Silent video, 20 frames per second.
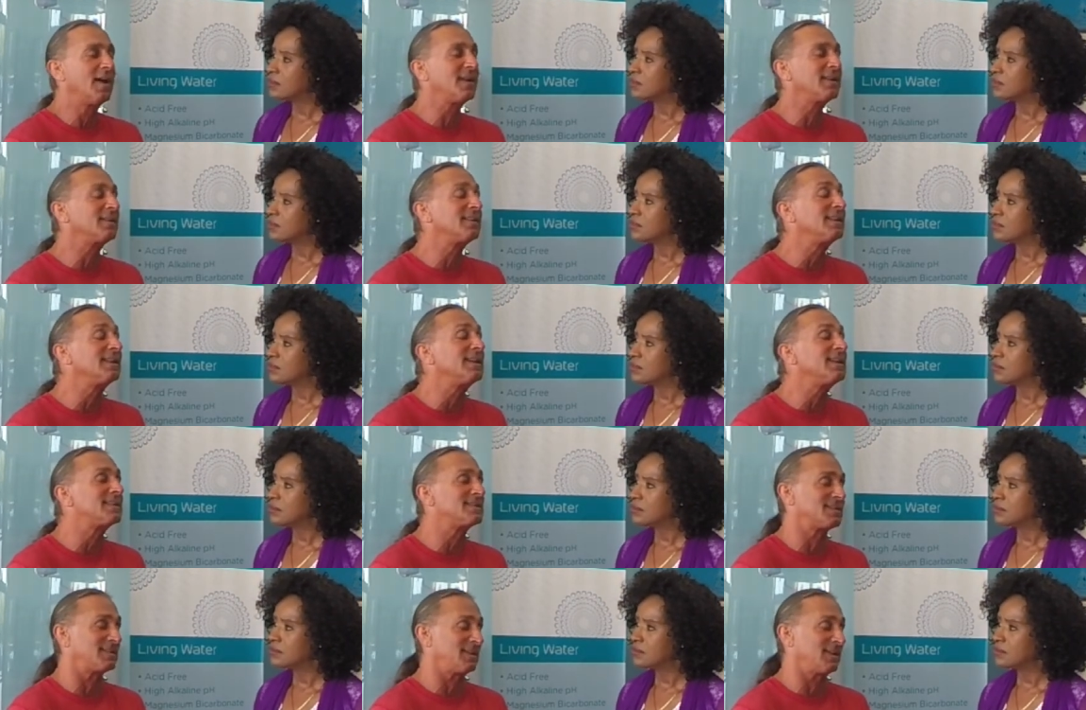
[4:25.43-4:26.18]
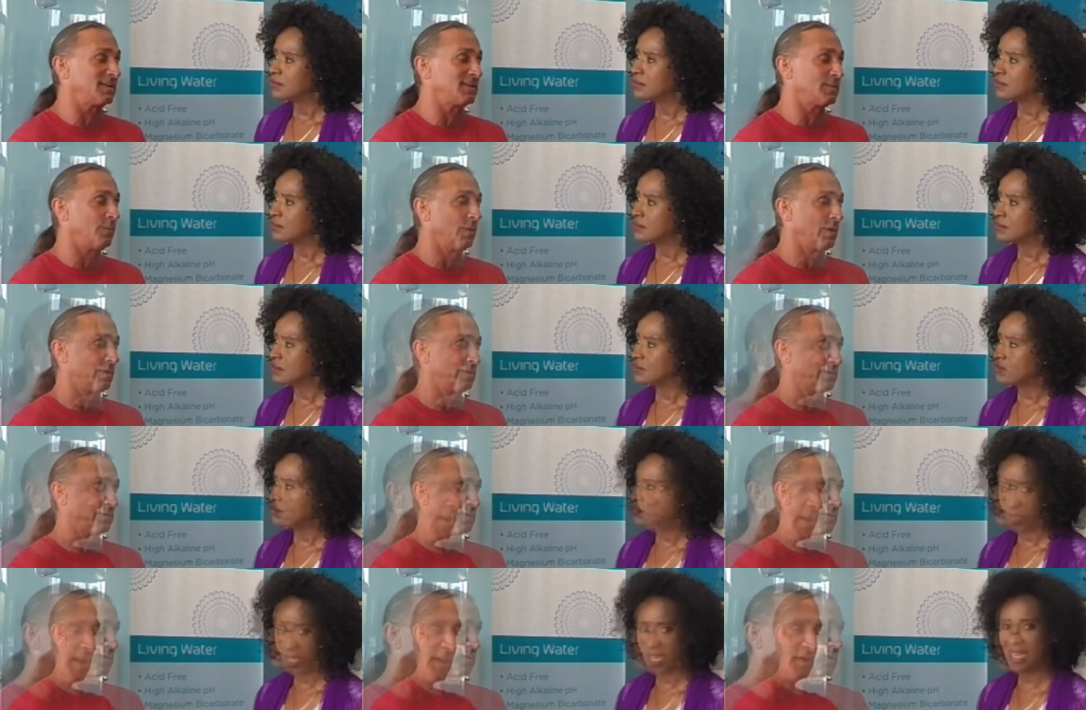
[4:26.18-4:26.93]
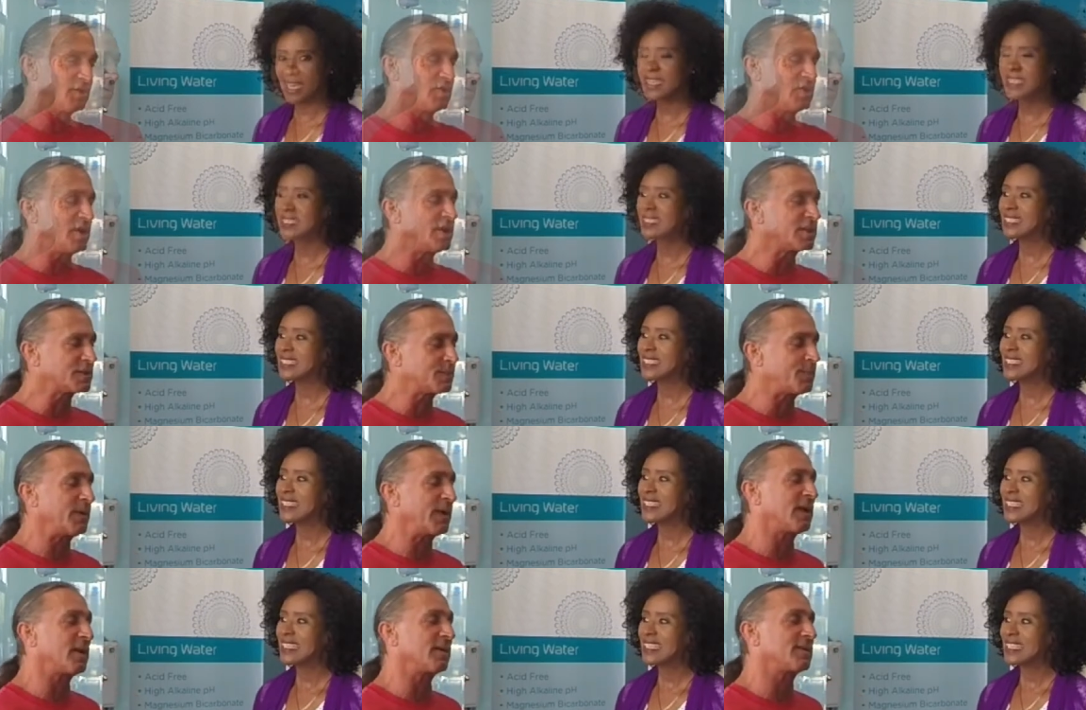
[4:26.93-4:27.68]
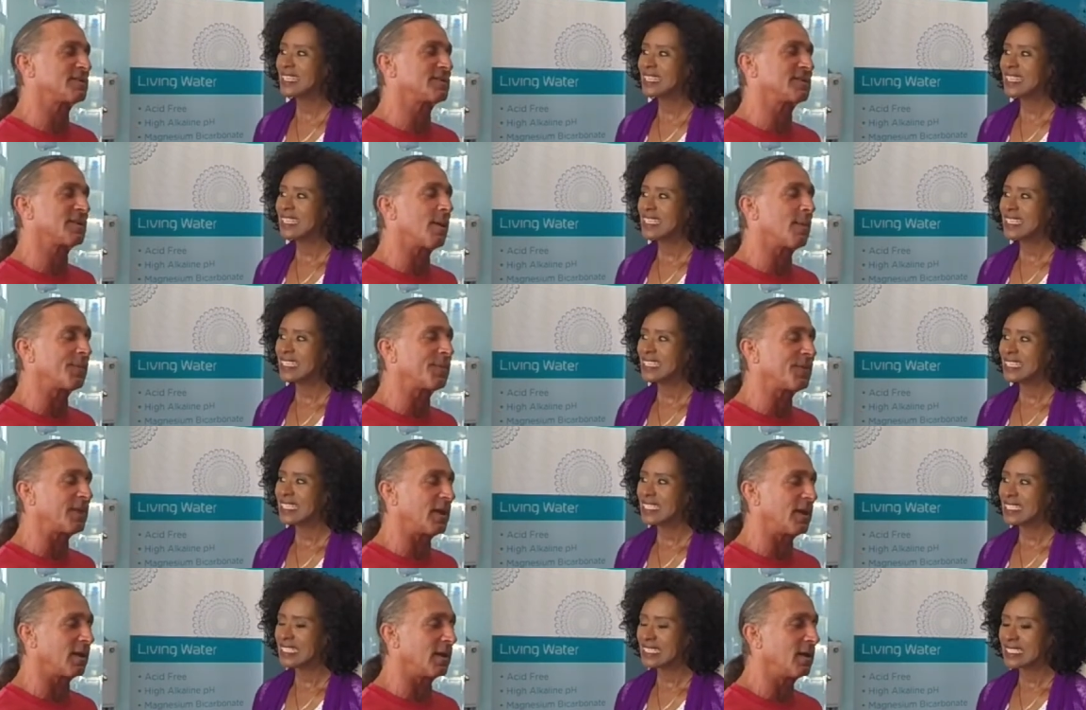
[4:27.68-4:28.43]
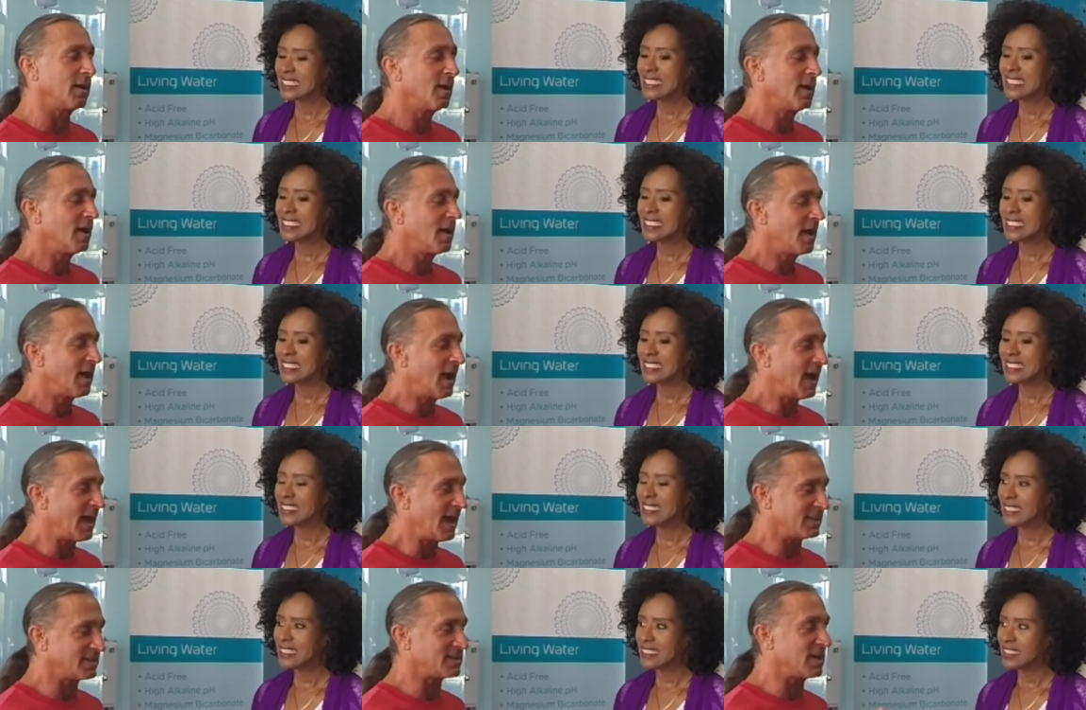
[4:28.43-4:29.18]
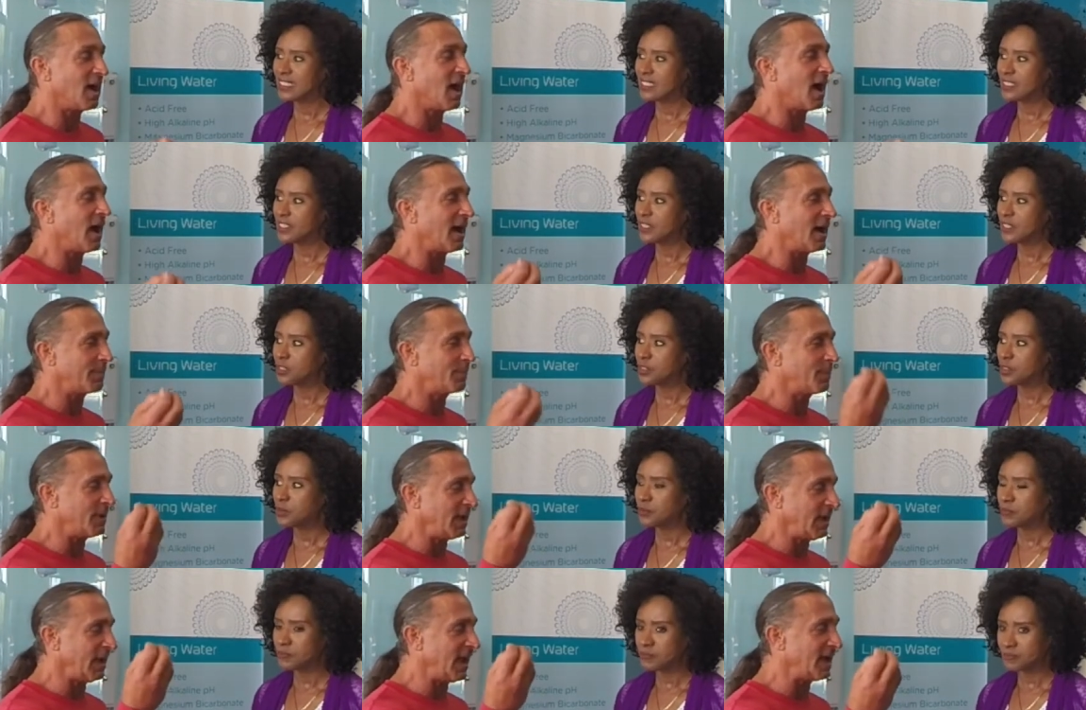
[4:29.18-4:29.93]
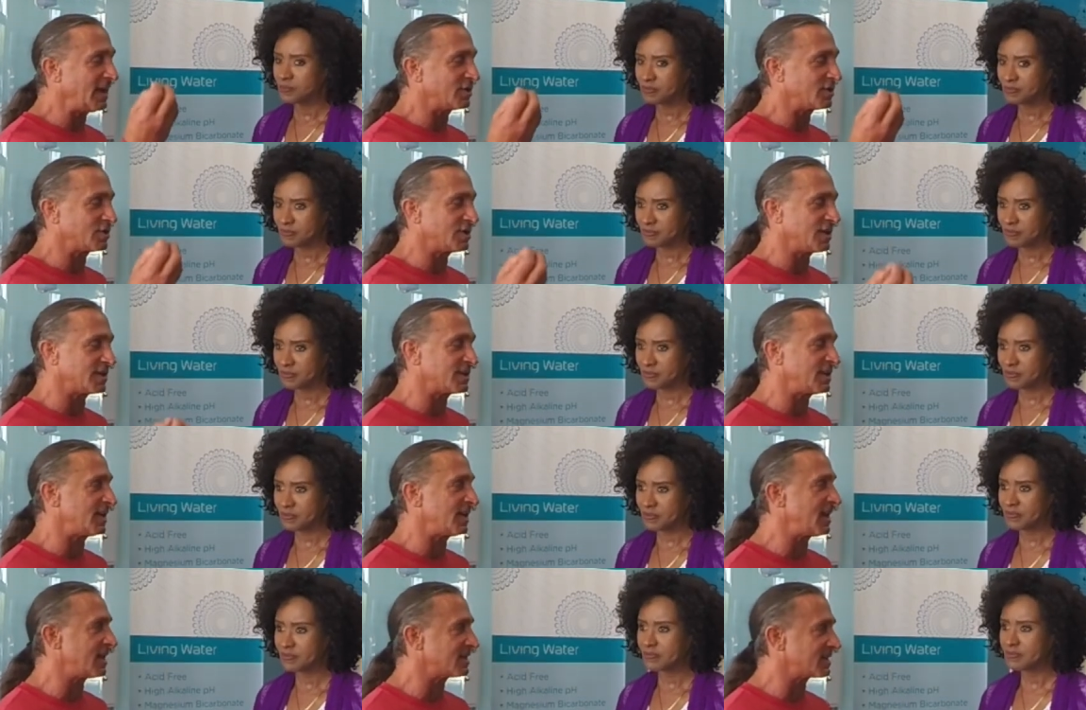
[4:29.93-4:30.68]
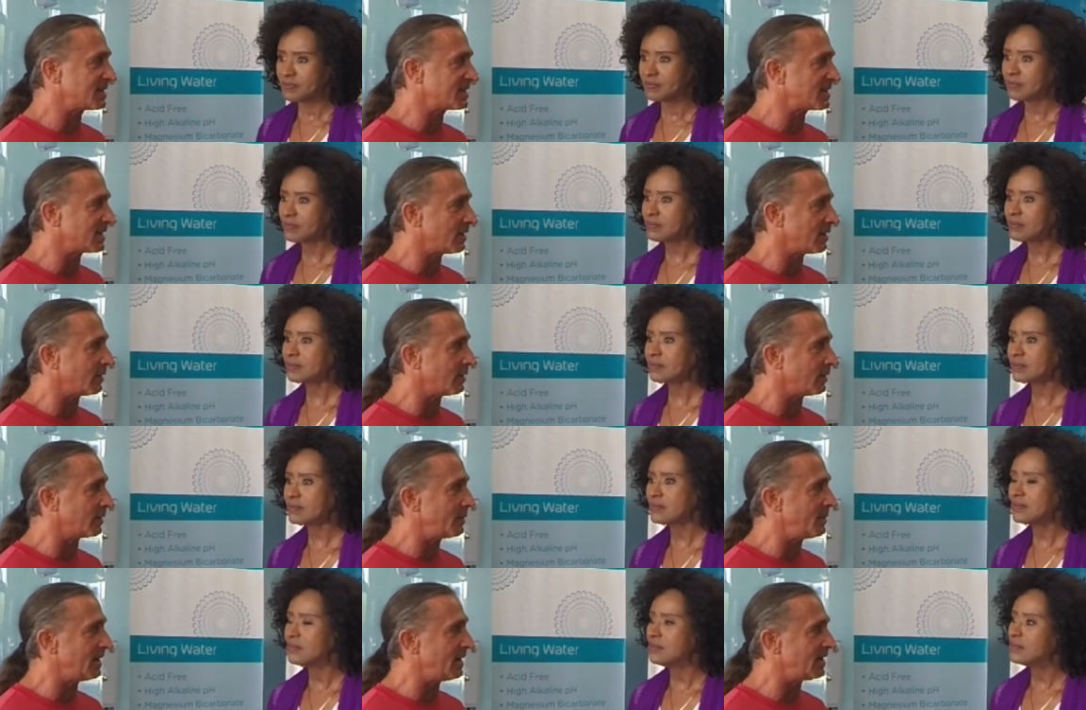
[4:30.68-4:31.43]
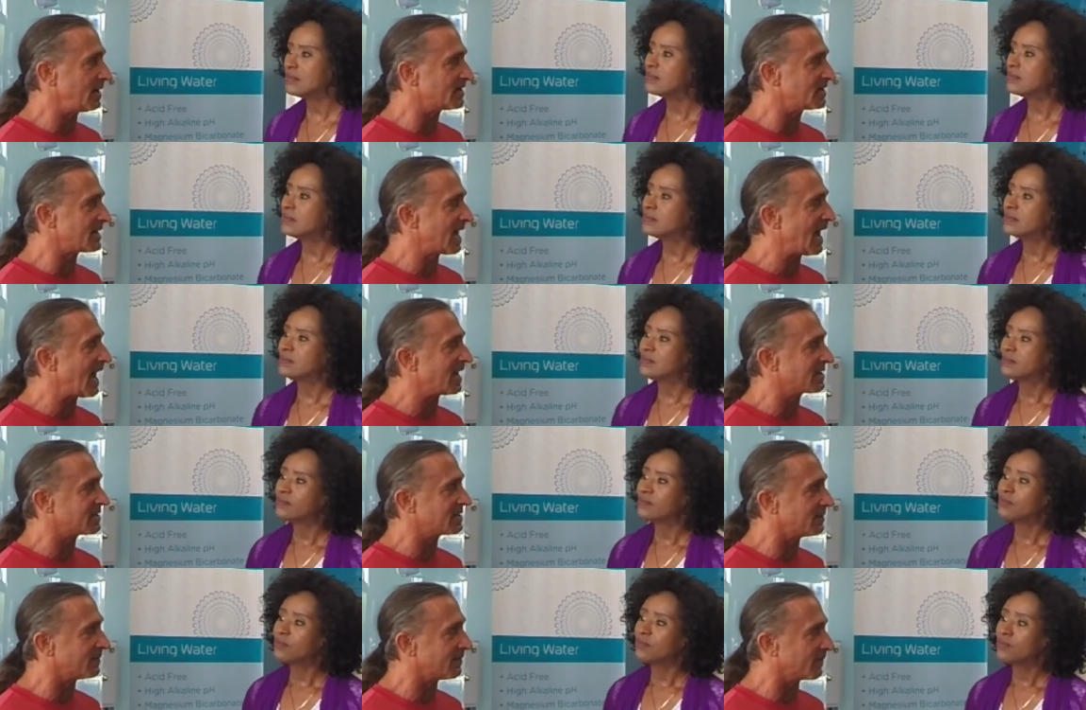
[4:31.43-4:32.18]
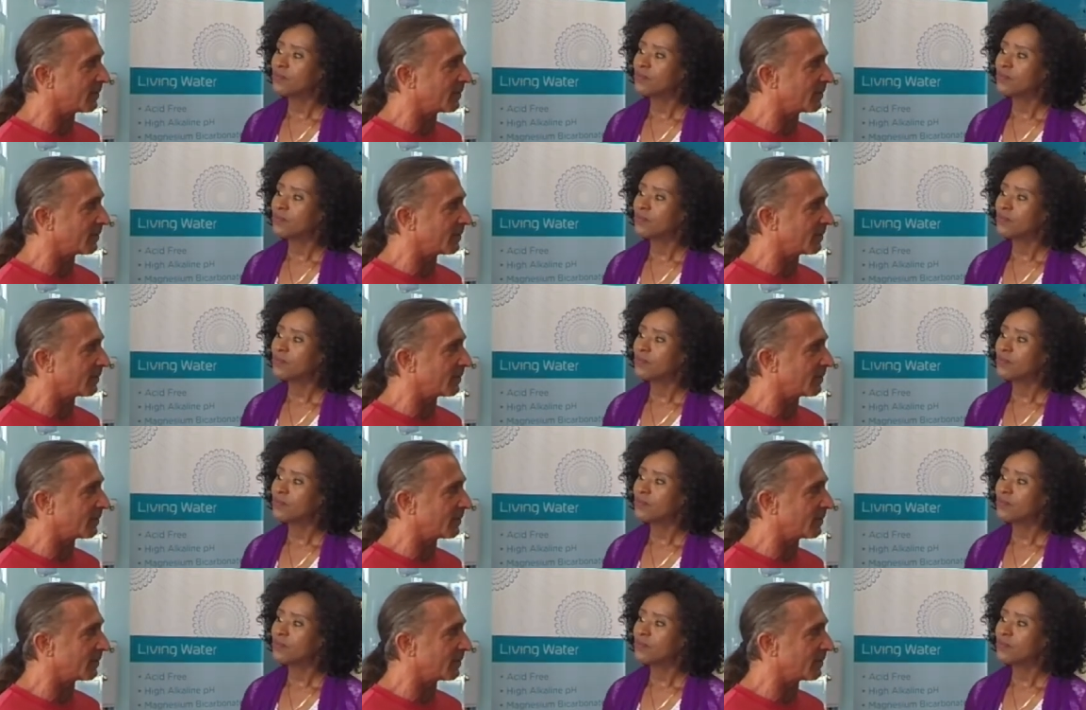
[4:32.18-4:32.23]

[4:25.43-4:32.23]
Speaker 1: at least six months. Okay. And just because something has a high pH doesn't necessarily mean it's acid